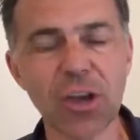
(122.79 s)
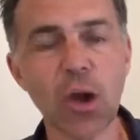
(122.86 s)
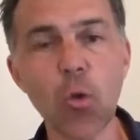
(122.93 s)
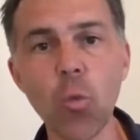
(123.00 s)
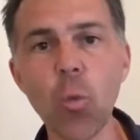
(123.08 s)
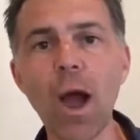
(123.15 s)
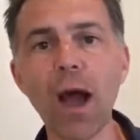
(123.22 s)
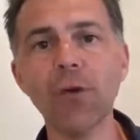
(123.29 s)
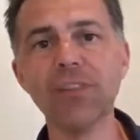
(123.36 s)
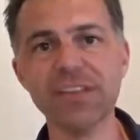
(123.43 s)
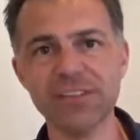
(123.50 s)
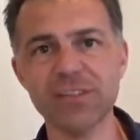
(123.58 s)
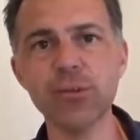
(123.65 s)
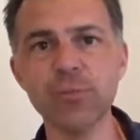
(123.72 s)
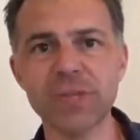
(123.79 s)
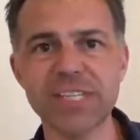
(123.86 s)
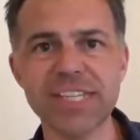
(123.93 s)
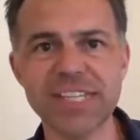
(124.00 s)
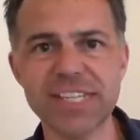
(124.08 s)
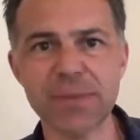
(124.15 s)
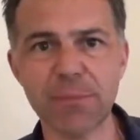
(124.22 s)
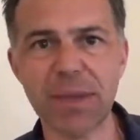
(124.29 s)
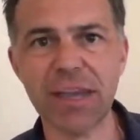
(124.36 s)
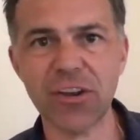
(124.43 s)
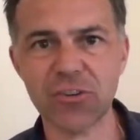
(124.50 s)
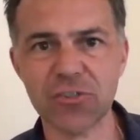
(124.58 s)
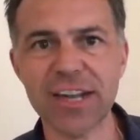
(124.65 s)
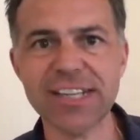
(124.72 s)
you can go, wow, these super cities are
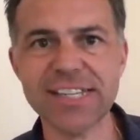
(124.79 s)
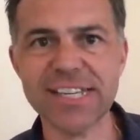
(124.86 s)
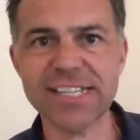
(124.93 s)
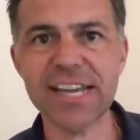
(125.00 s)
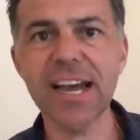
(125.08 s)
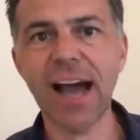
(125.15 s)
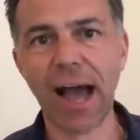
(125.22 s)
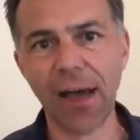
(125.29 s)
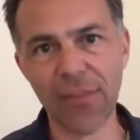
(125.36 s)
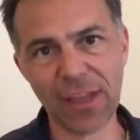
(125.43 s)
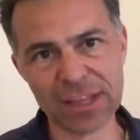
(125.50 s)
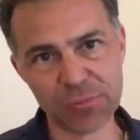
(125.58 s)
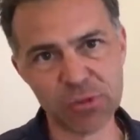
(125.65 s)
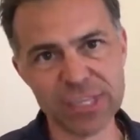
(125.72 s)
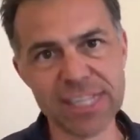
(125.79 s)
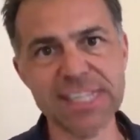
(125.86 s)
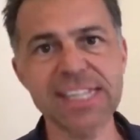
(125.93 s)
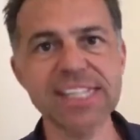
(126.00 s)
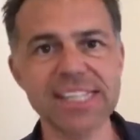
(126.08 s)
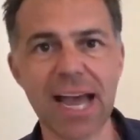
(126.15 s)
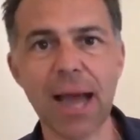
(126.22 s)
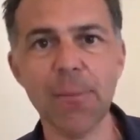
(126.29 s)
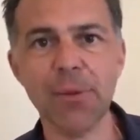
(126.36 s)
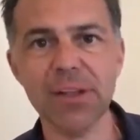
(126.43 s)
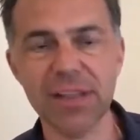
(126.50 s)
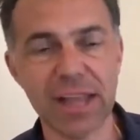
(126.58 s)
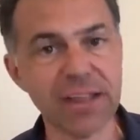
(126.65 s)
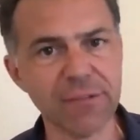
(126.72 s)
being created, and that's predicted to
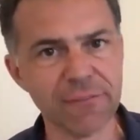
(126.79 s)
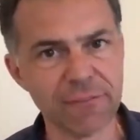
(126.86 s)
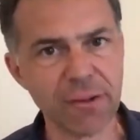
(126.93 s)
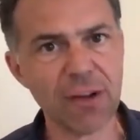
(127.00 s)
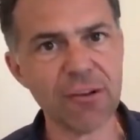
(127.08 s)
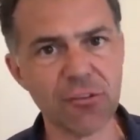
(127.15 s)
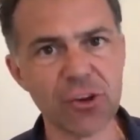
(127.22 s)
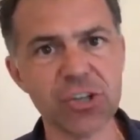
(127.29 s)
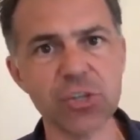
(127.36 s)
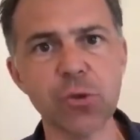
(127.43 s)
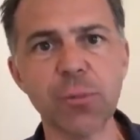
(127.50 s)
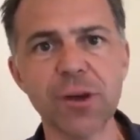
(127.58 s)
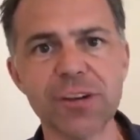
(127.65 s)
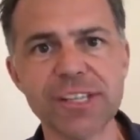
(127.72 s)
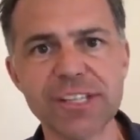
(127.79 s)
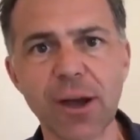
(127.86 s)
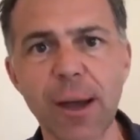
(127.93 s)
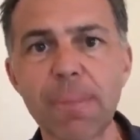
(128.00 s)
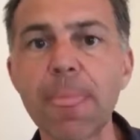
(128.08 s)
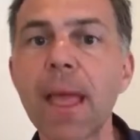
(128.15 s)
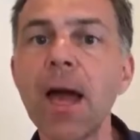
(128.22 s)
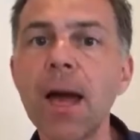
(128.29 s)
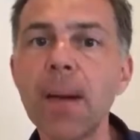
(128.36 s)
happen in a very, very short period of time.